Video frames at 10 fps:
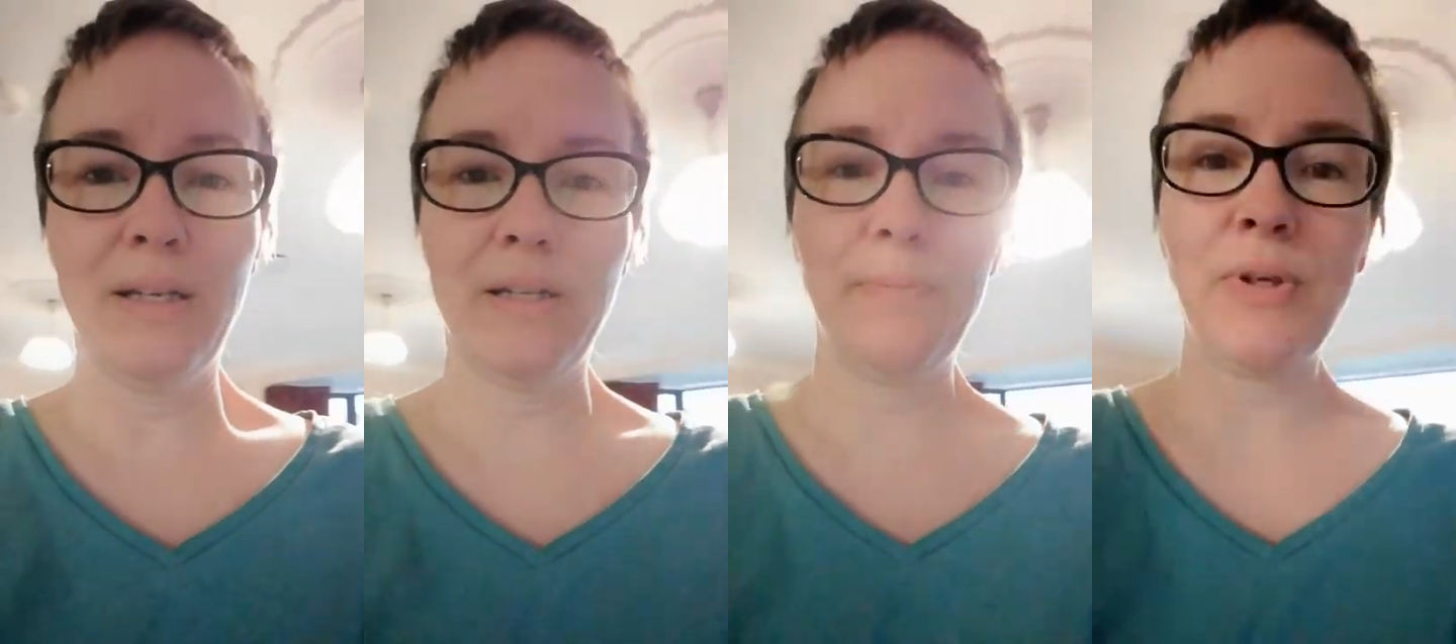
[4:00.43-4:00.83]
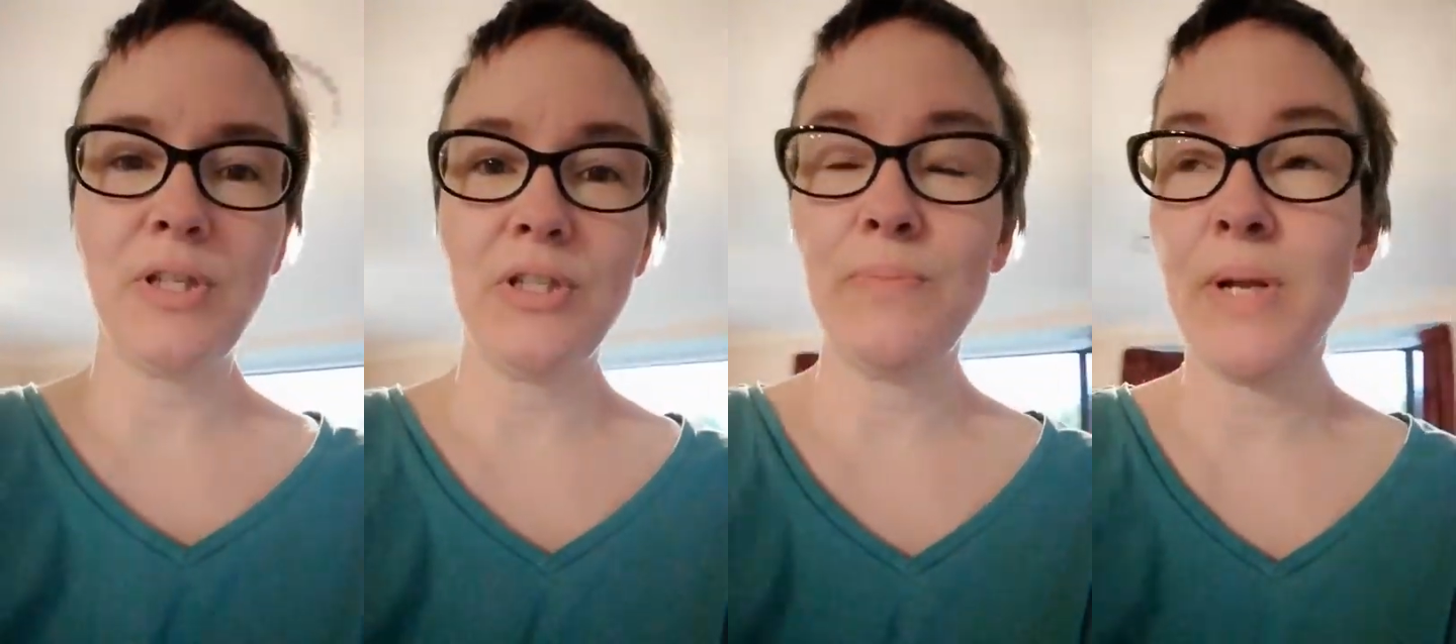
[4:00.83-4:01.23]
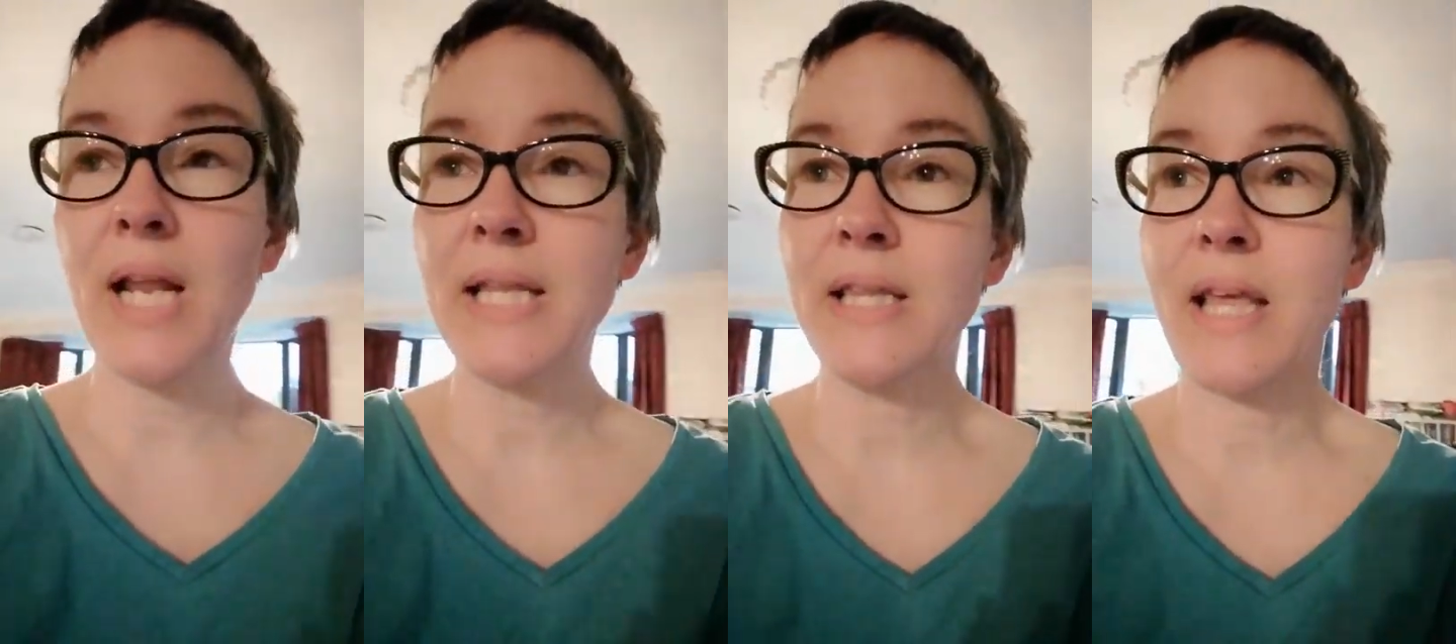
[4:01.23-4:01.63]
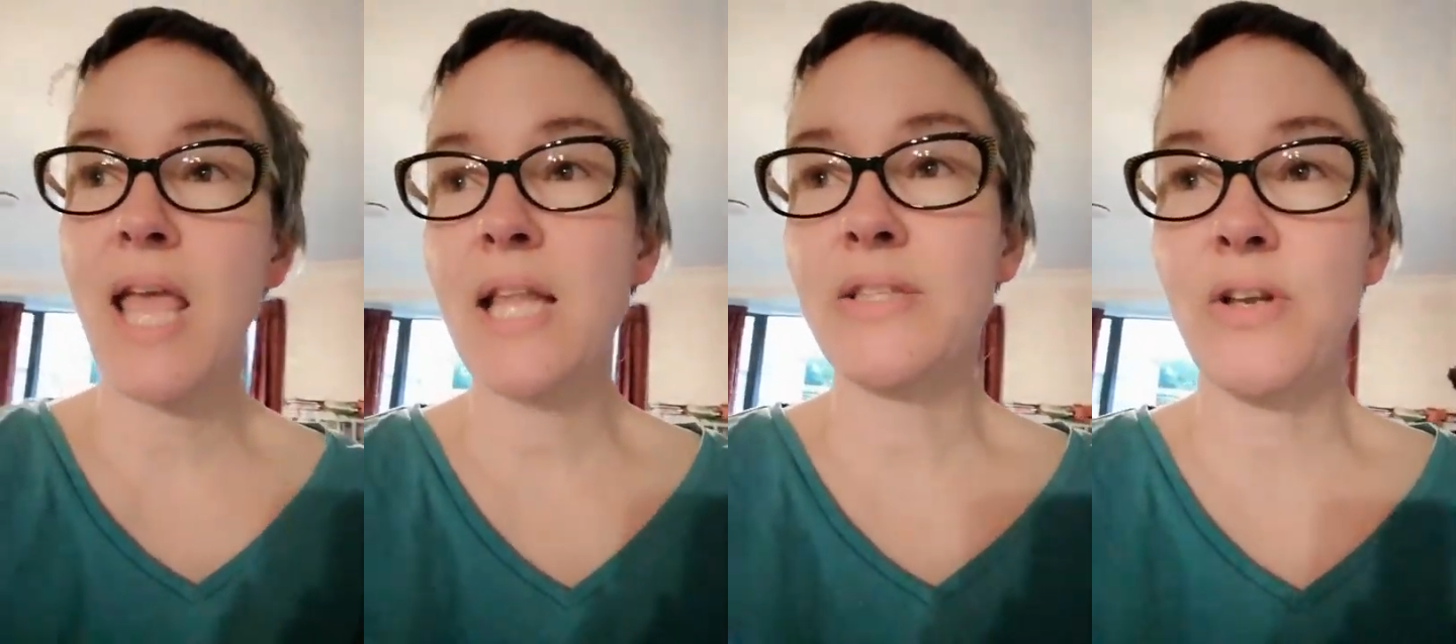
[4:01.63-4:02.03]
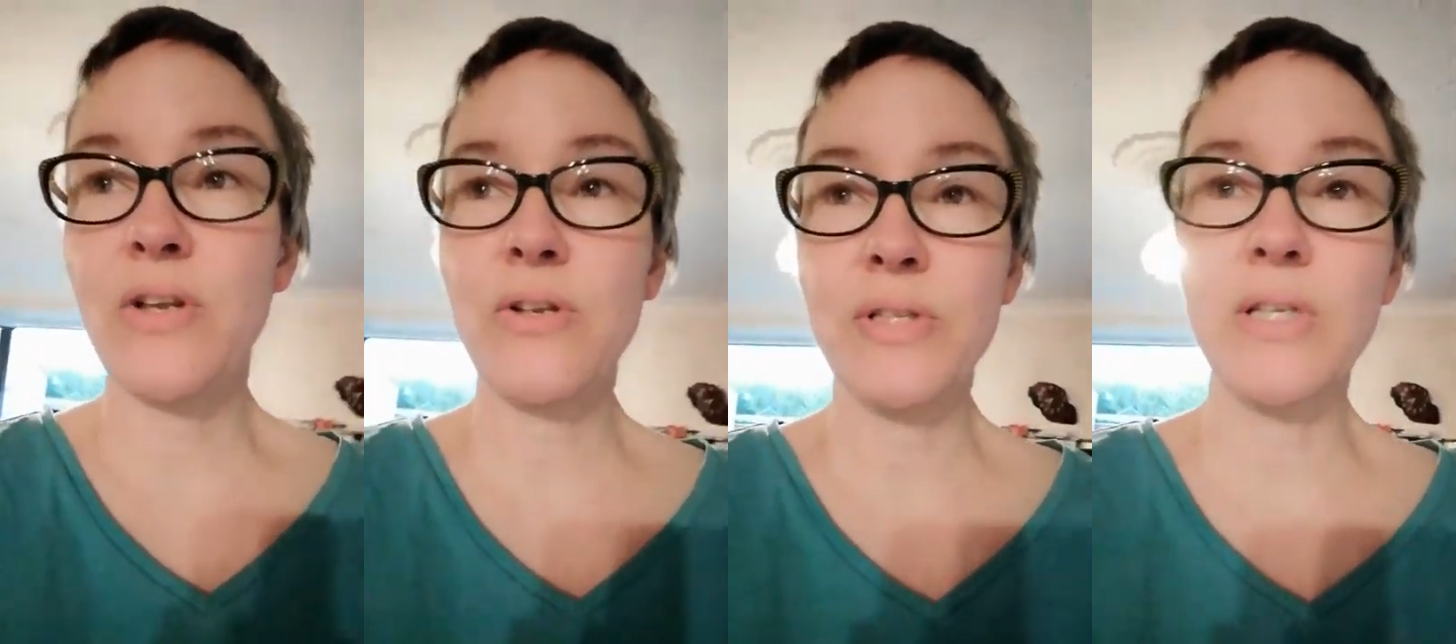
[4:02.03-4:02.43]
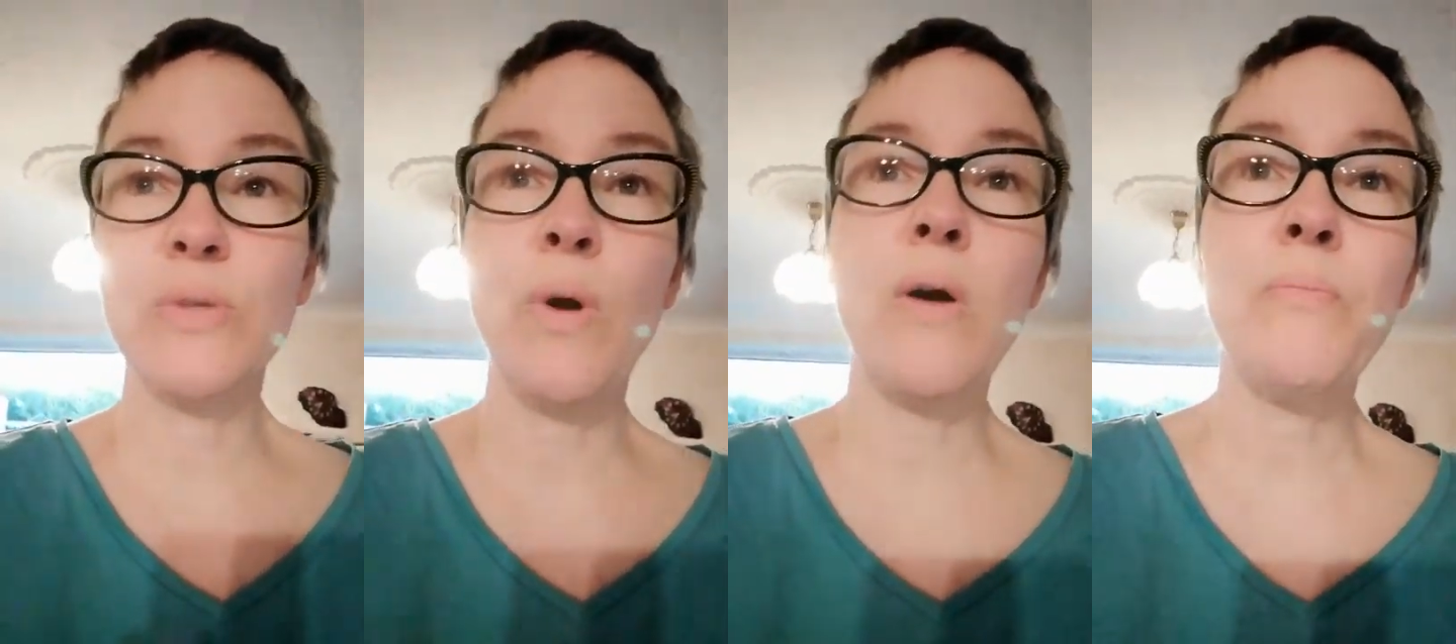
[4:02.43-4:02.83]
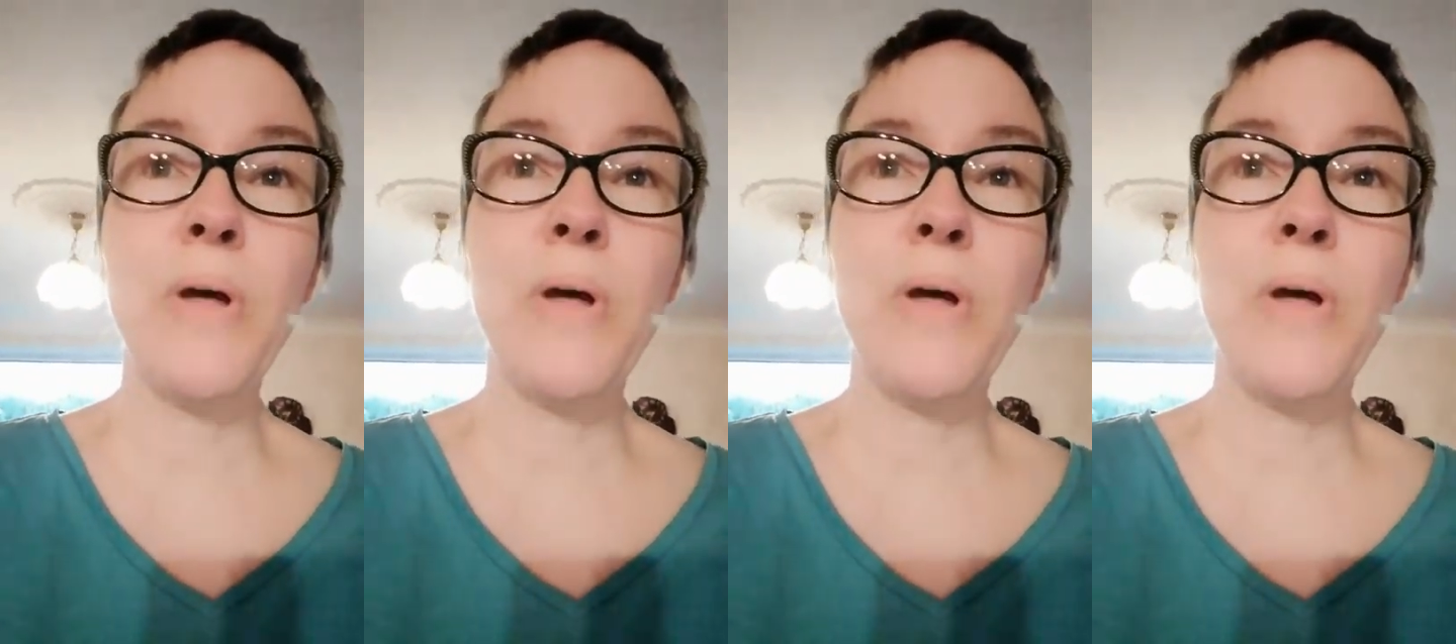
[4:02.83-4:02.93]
I suppose I should be glad that the cats don't use it as well.